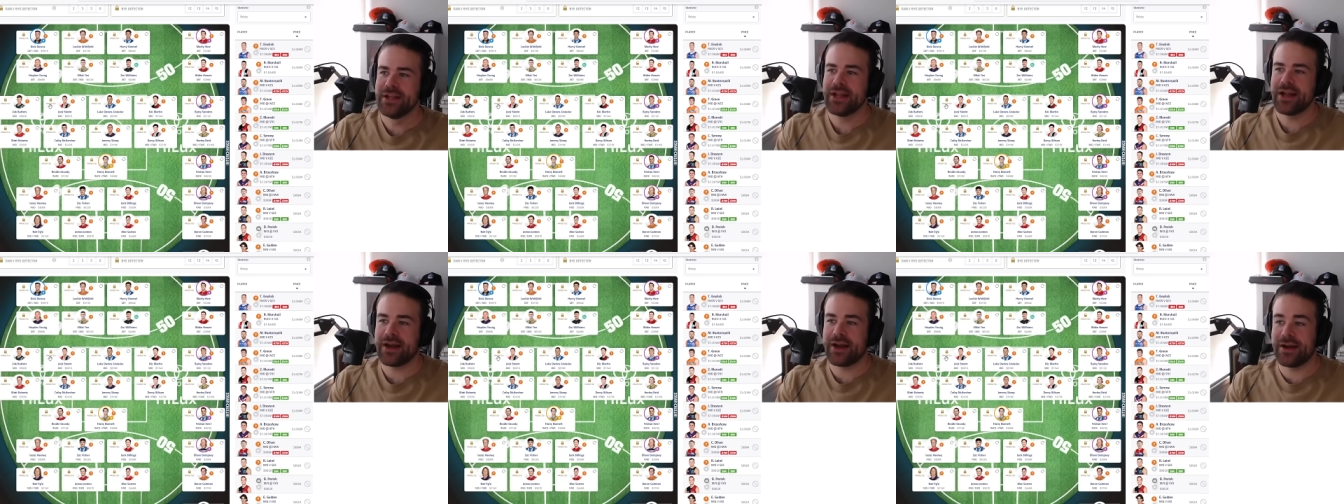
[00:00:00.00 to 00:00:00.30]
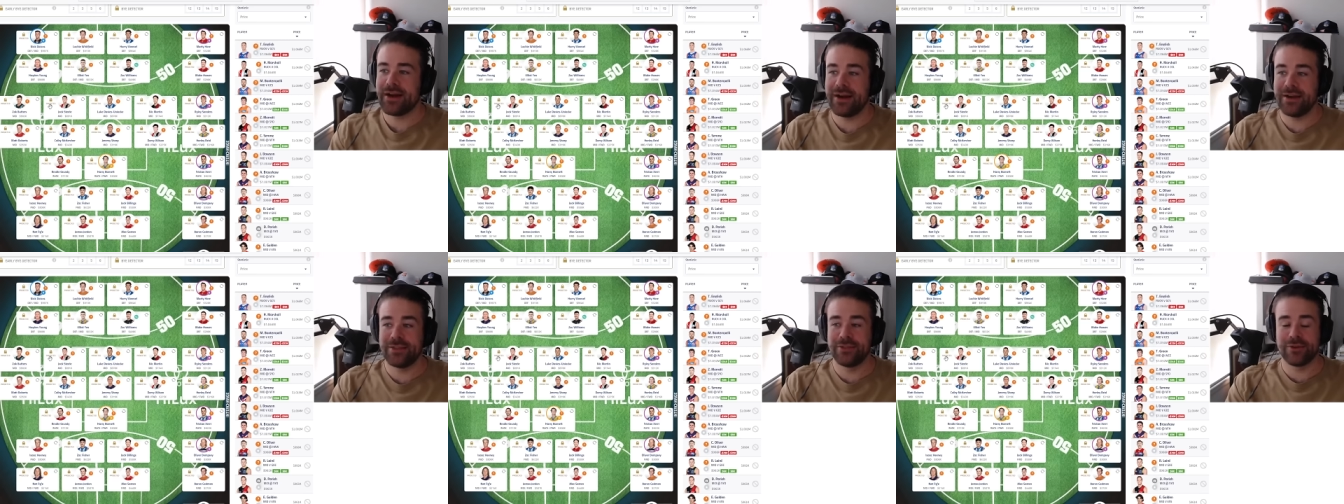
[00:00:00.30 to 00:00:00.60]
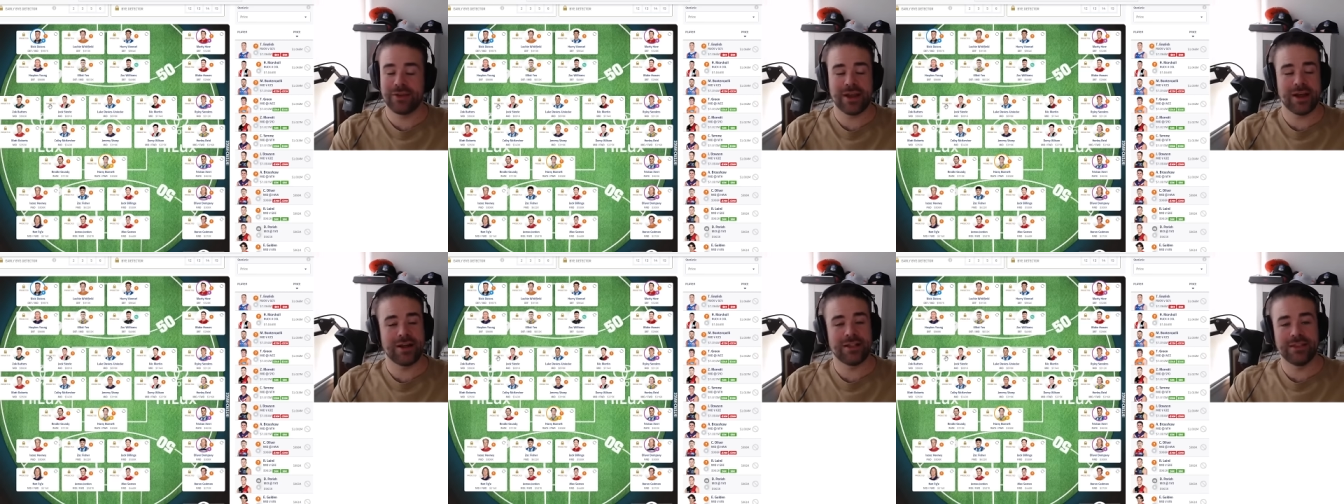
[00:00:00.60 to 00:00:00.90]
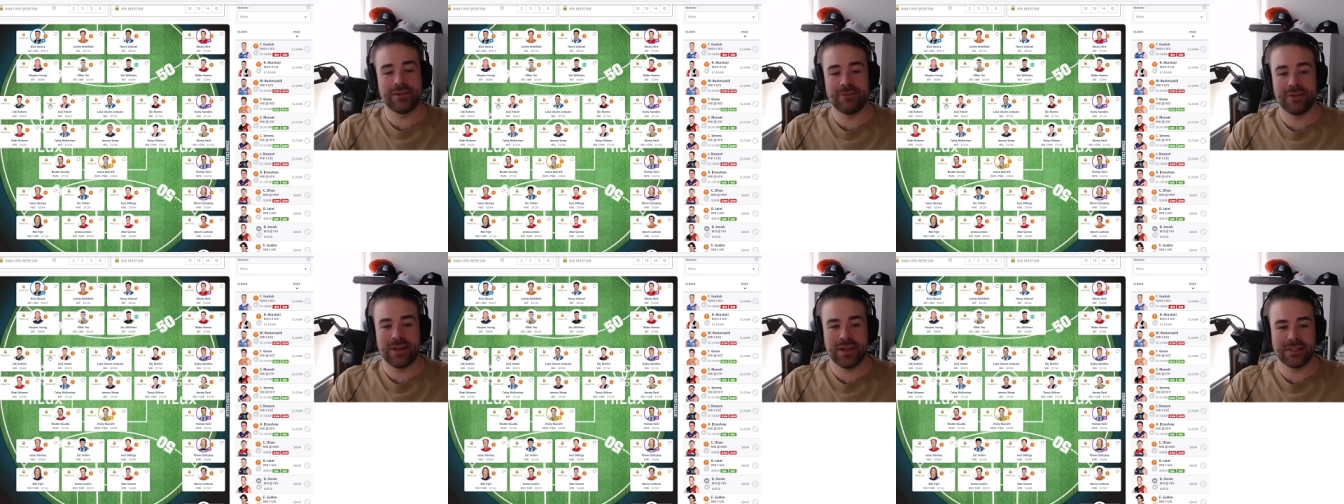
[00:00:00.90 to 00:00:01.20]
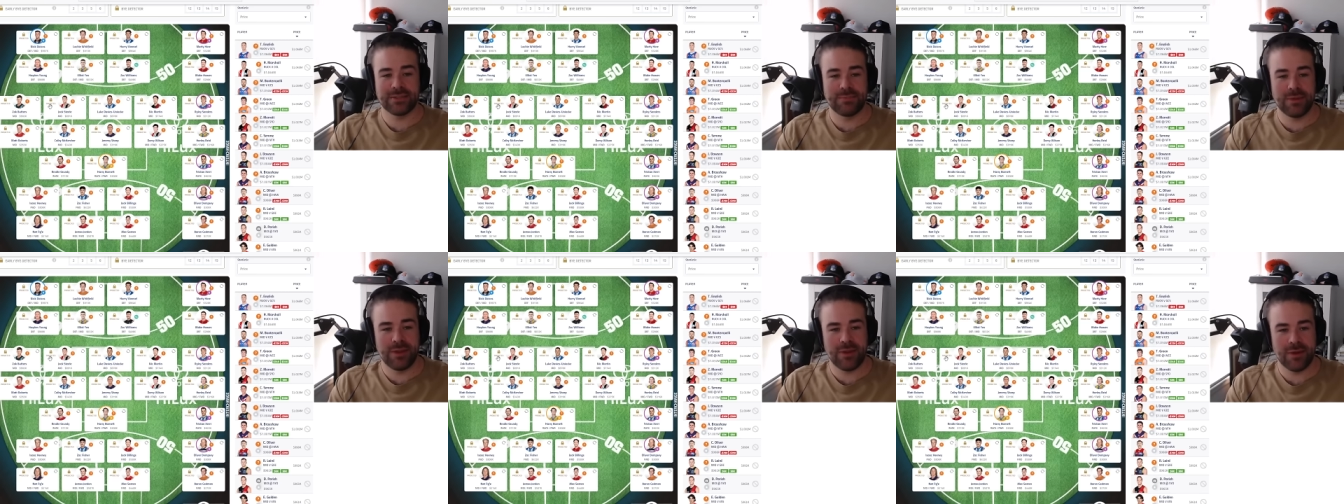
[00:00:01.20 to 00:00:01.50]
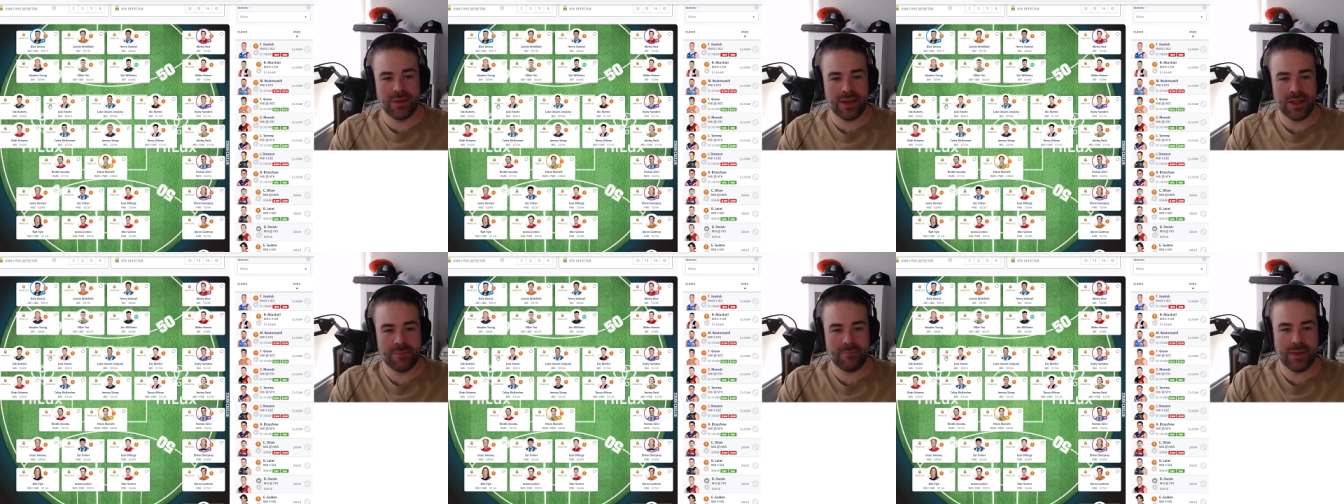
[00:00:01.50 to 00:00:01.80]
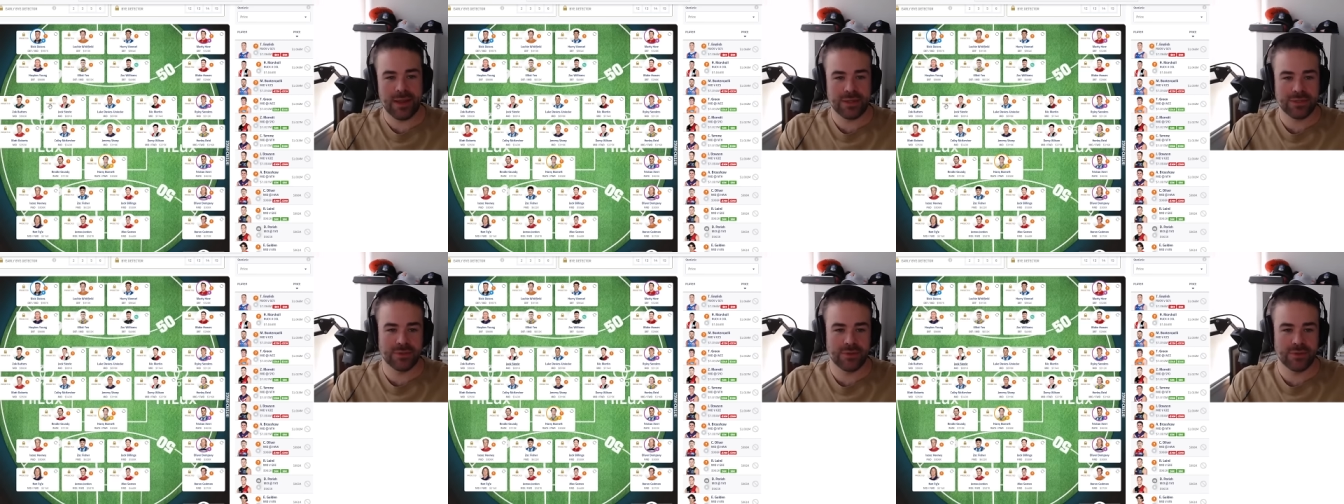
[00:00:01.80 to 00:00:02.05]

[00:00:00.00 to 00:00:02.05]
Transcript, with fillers: Uh, and look, Harley Reid has been going now back,